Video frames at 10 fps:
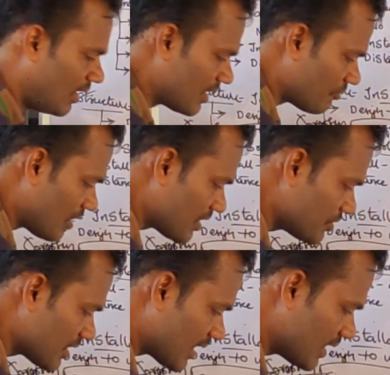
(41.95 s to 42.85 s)
and whatever
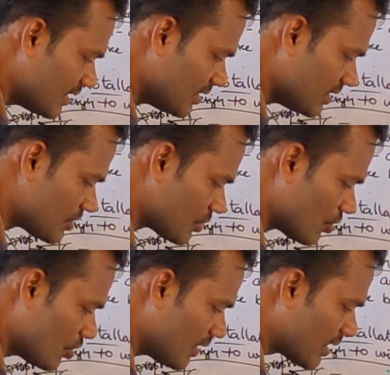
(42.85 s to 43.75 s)
the current is
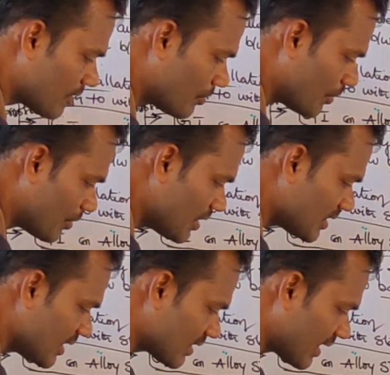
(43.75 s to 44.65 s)
lower, only
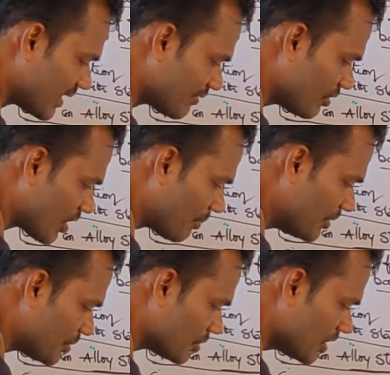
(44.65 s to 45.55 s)
that current will come
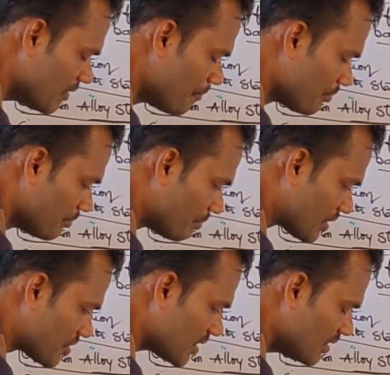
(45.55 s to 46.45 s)
into the
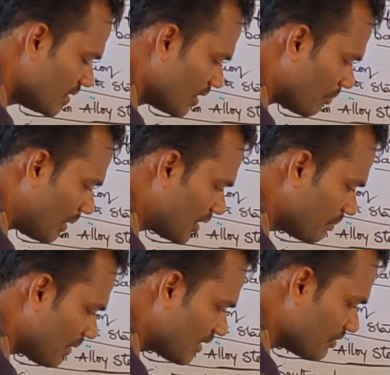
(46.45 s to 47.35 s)
picture,
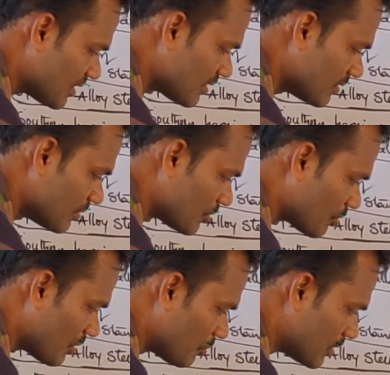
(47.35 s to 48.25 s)
multiplied with
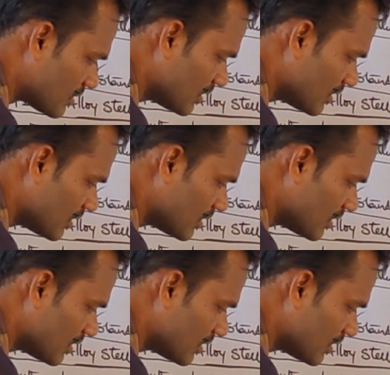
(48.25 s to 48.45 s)
12 volts.